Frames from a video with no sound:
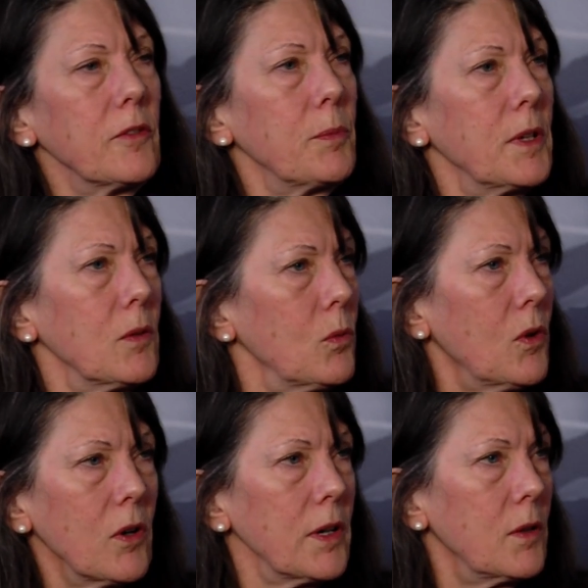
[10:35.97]
has been at
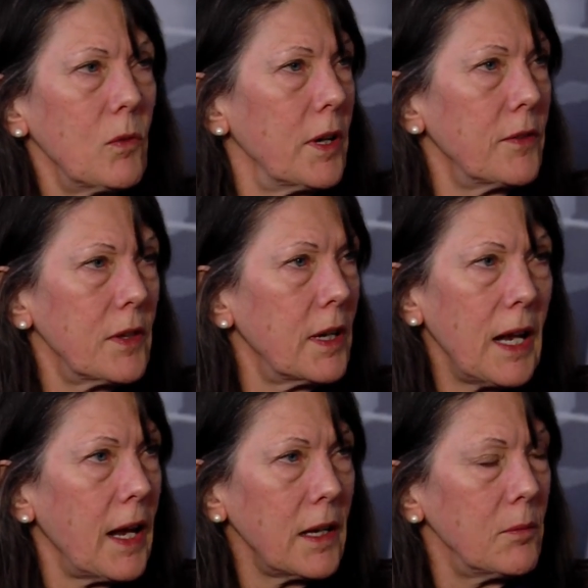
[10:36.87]
war in ways that
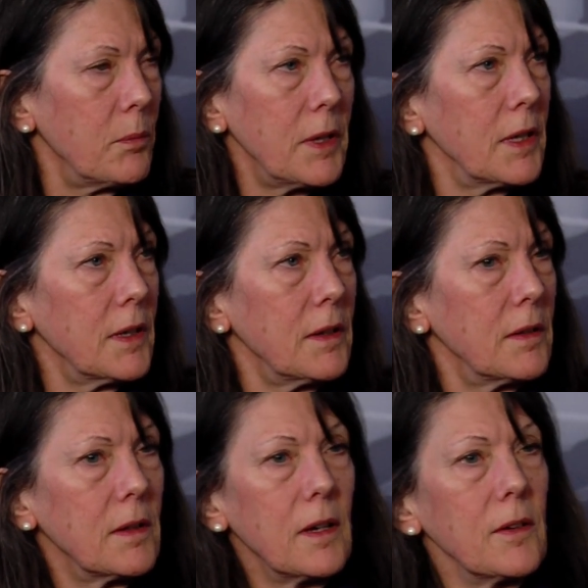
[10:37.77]
it hadn't been
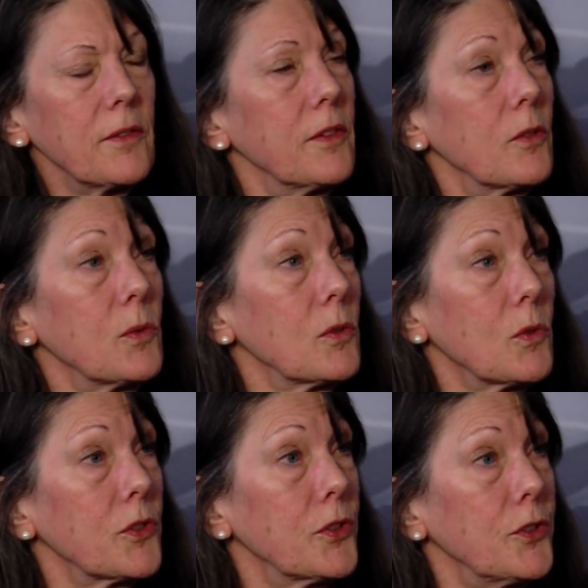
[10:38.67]
uh, since
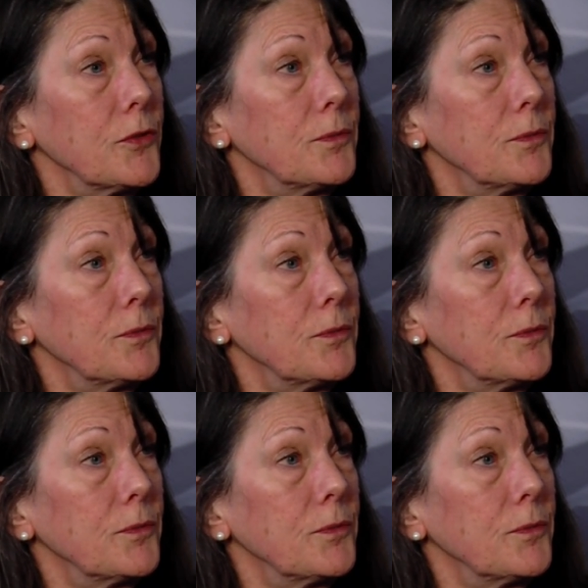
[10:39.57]
World War II. Mm